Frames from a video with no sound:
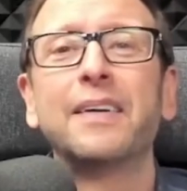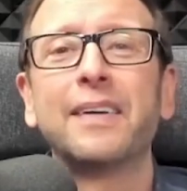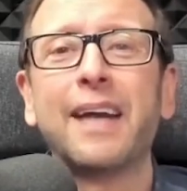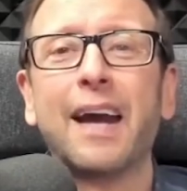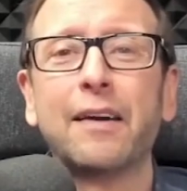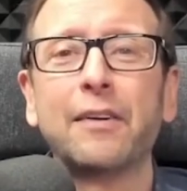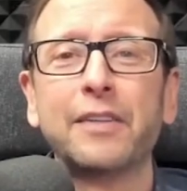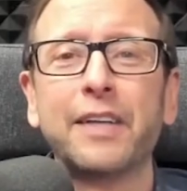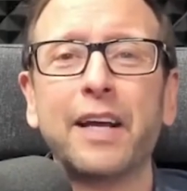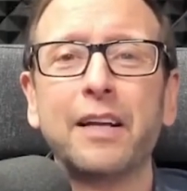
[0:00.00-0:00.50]

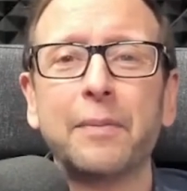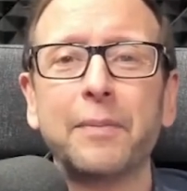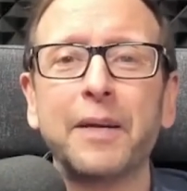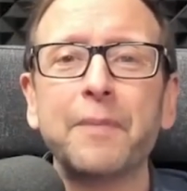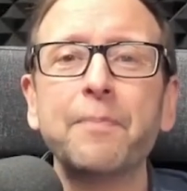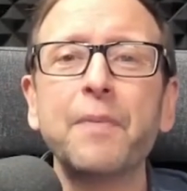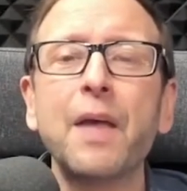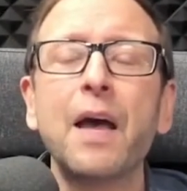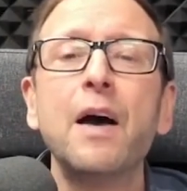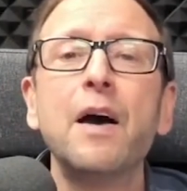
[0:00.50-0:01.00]
Gary will yell at me.
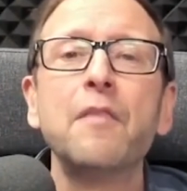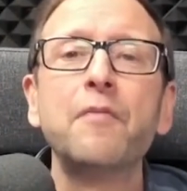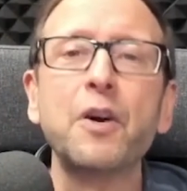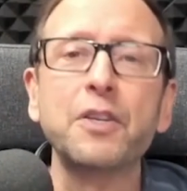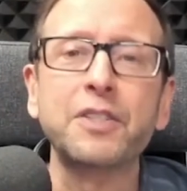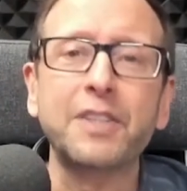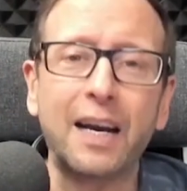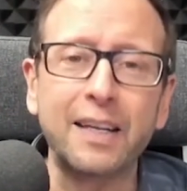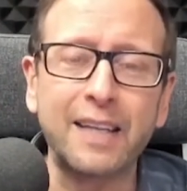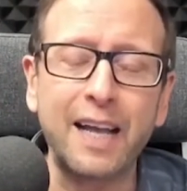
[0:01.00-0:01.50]

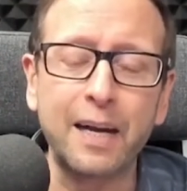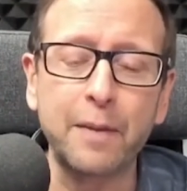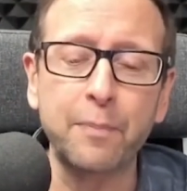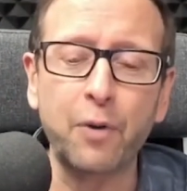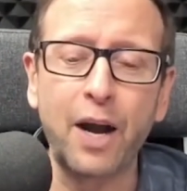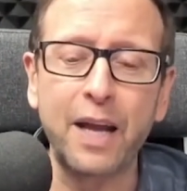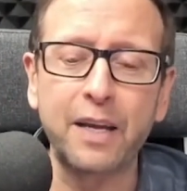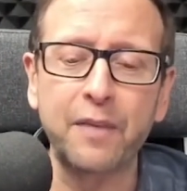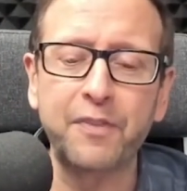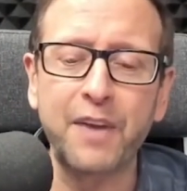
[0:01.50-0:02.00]
Plus, got to take a
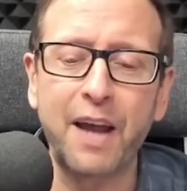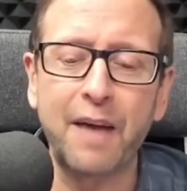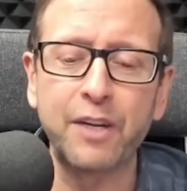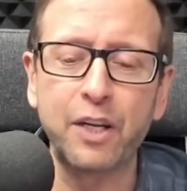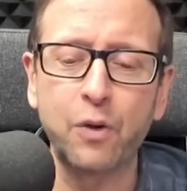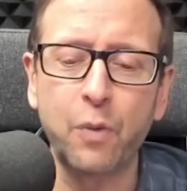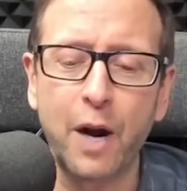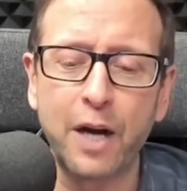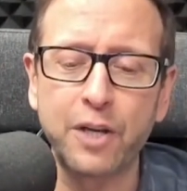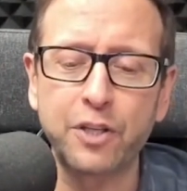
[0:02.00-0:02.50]
break. If you have any
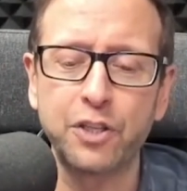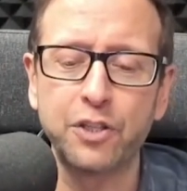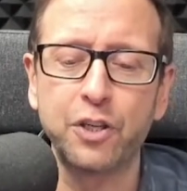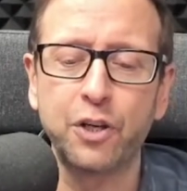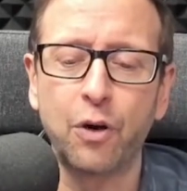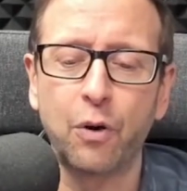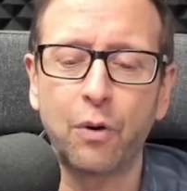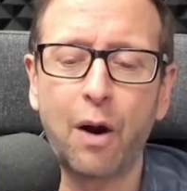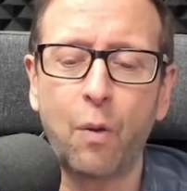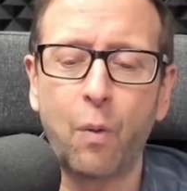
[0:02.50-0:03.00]
questions, you
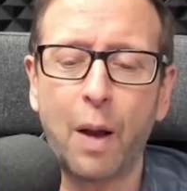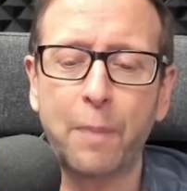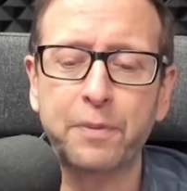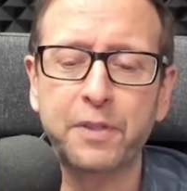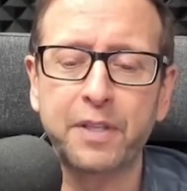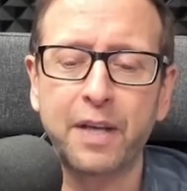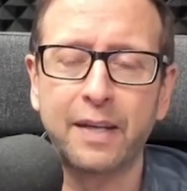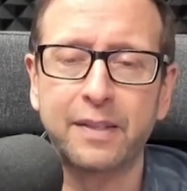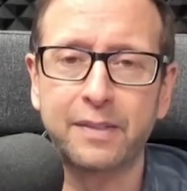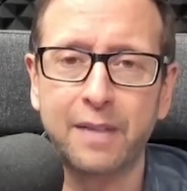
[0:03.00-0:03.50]
can go to our
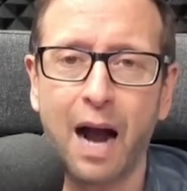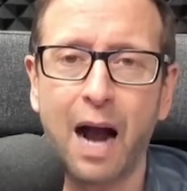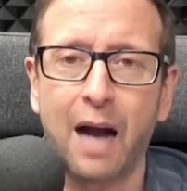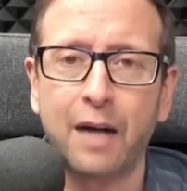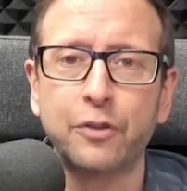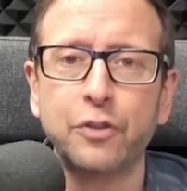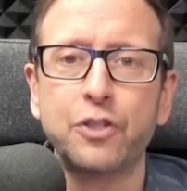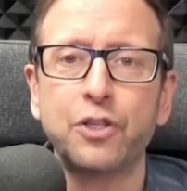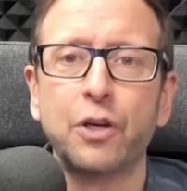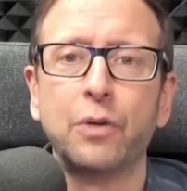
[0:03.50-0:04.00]
website,
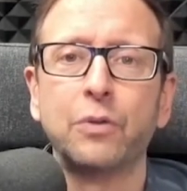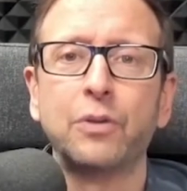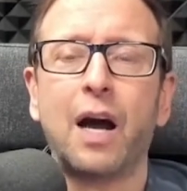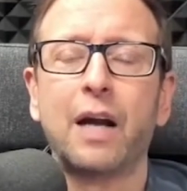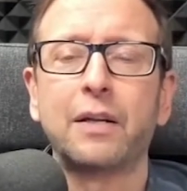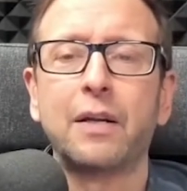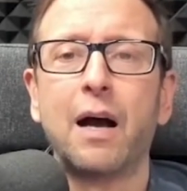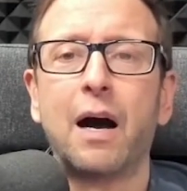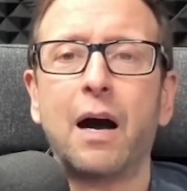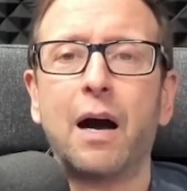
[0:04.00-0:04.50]

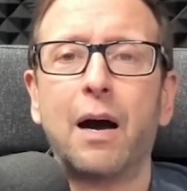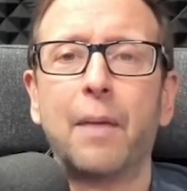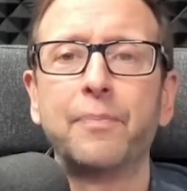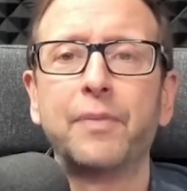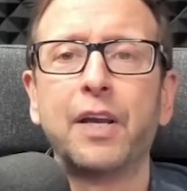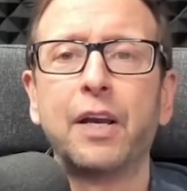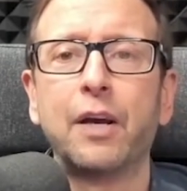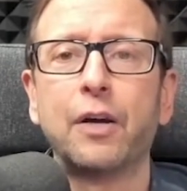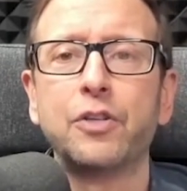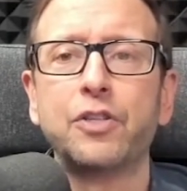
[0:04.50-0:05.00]
drjoe.com,
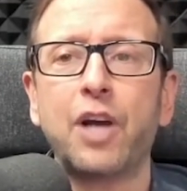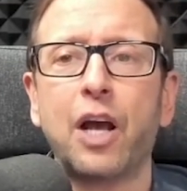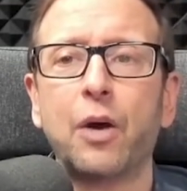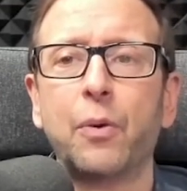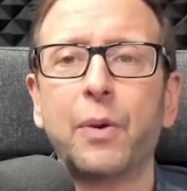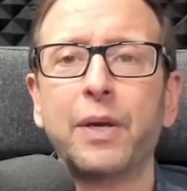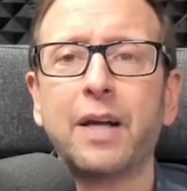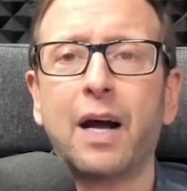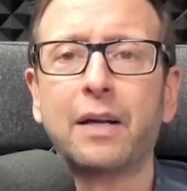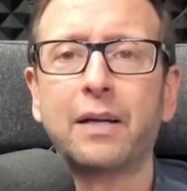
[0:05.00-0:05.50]

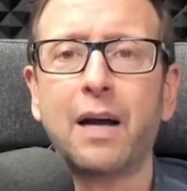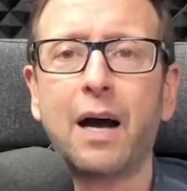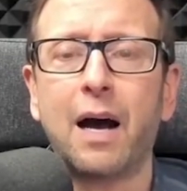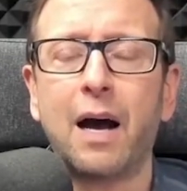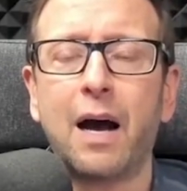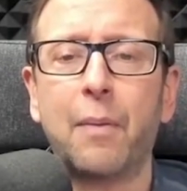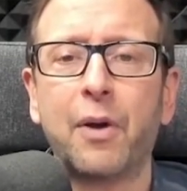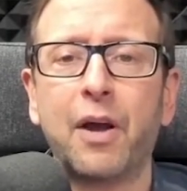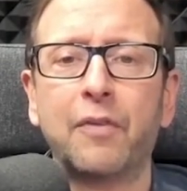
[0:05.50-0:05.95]
drjoe.com.